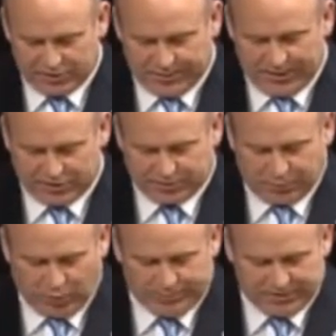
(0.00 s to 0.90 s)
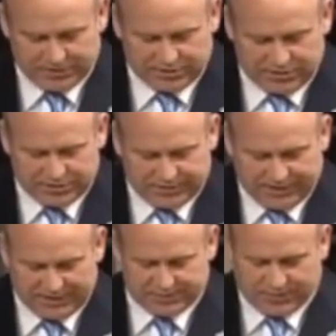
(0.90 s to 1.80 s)
To better support businesses,
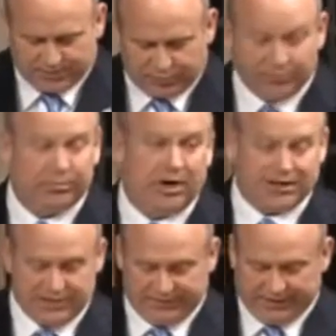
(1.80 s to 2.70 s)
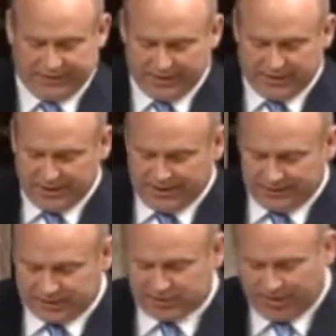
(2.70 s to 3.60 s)
investment, and improve productivity,
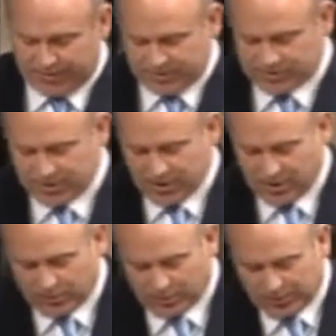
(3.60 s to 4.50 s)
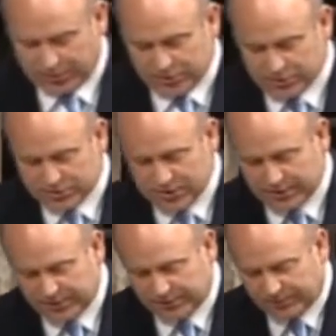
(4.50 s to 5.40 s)
this government's reduced
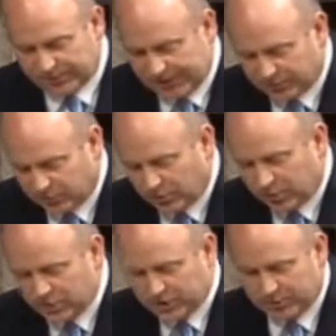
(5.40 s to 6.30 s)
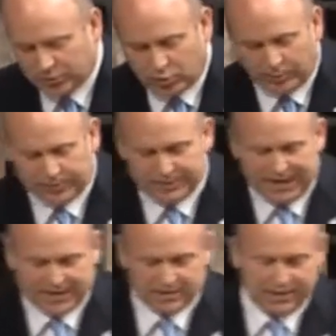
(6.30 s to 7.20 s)
the federal general corporate
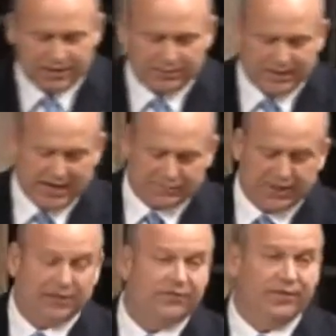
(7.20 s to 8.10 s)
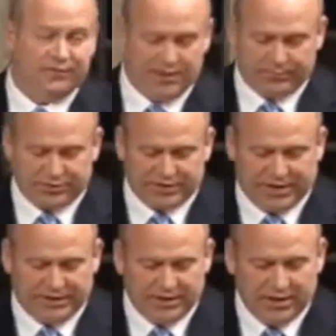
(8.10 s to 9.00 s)
tax income tax rate to
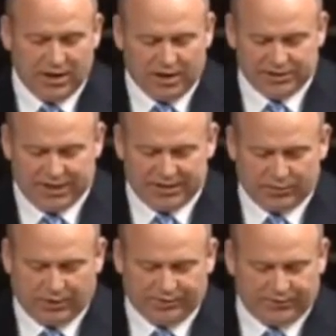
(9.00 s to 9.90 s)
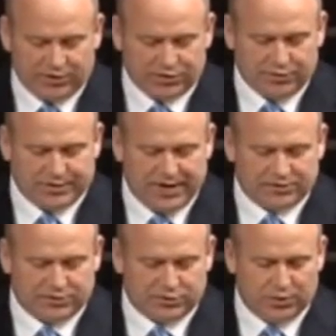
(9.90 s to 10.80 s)
15% on January 1,
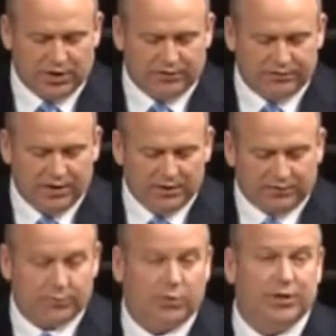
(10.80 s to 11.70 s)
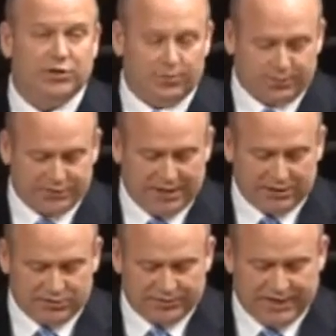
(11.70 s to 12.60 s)
2012, from 22% in
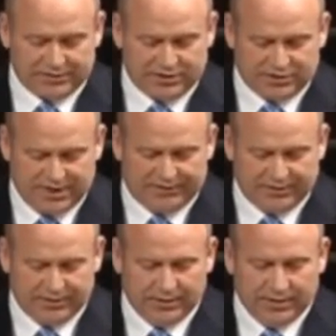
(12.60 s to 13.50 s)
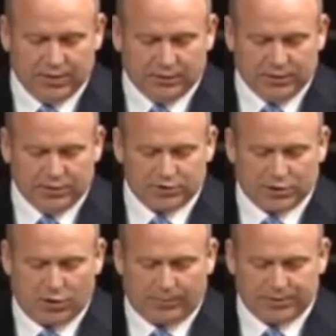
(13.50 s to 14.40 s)
2007. Reducing
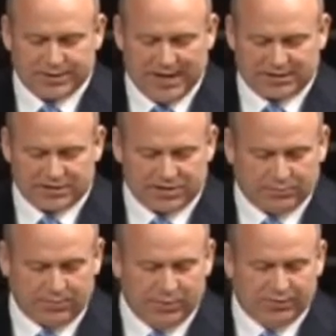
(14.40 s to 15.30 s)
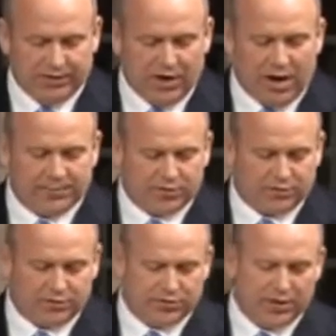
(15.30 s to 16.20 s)
corporate taxes and removing
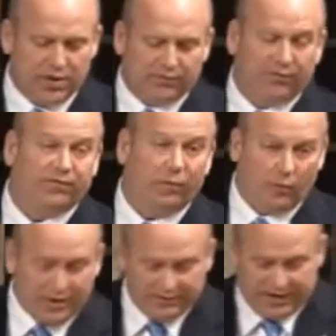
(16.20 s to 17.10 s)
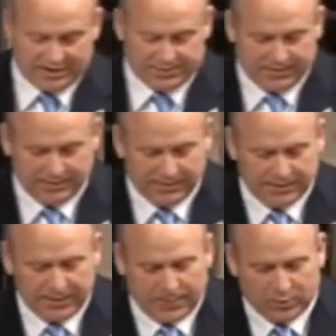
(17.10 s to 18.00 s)
obstacles for foreign investment
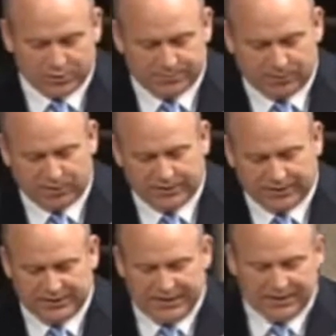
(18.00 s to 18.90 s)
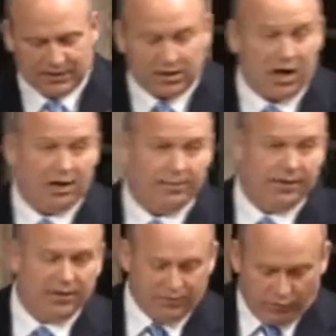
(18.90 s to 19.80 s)
will spur the Canadian economy
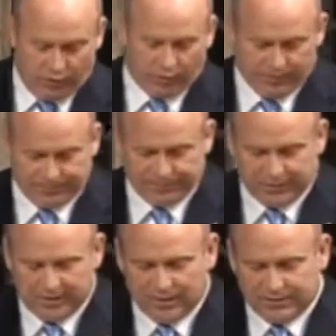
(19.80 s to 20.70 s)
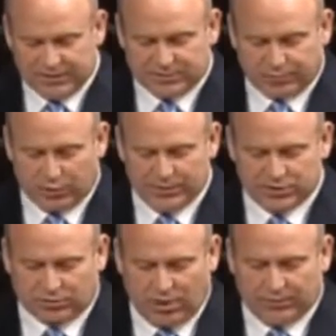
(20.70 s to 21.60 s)
forward. These
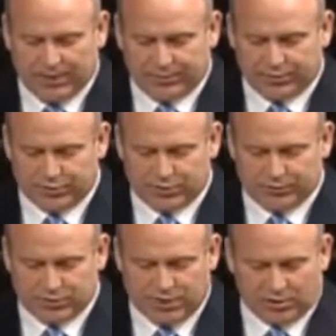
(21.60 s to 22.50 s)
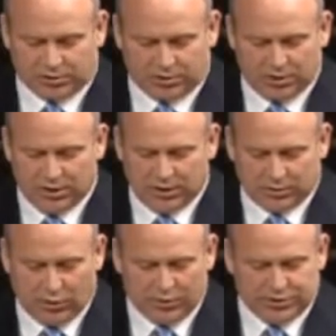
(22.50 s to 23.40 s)
improvements are already producing results.
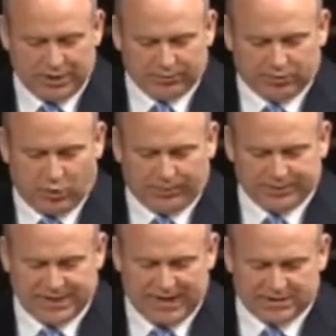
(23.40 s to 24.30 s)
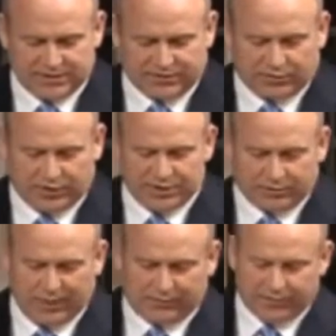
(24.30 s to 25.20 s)
Lower general corporate taxes have increased
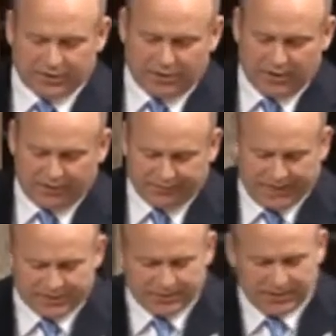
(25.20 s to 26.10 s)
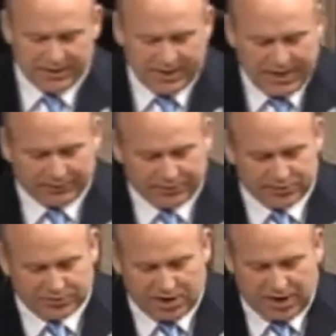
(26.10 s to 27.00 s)
the rate of return on investment and
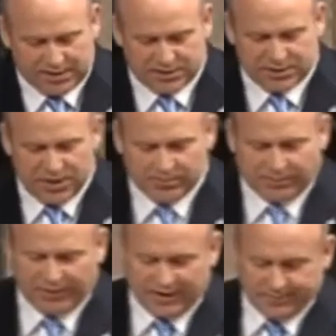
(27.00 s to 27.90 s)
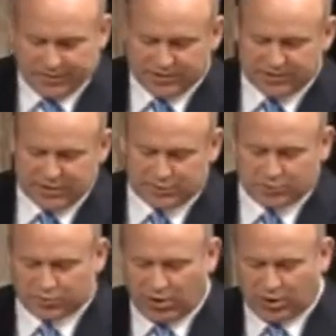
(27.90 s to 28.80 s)
reduced costs, provided businesses
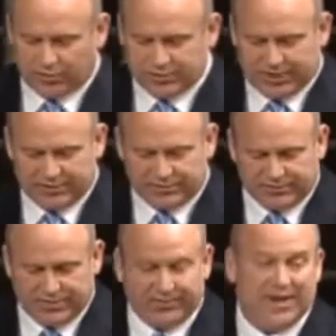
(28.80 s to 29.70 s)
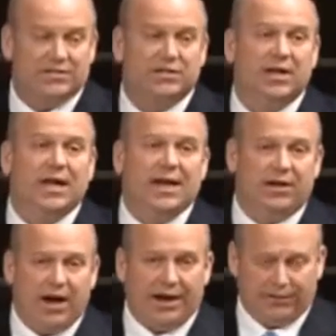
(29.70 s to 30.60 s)
with stronger incentives to invest and
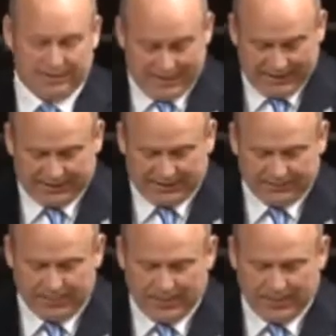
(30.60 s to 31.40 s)
hire in Canada.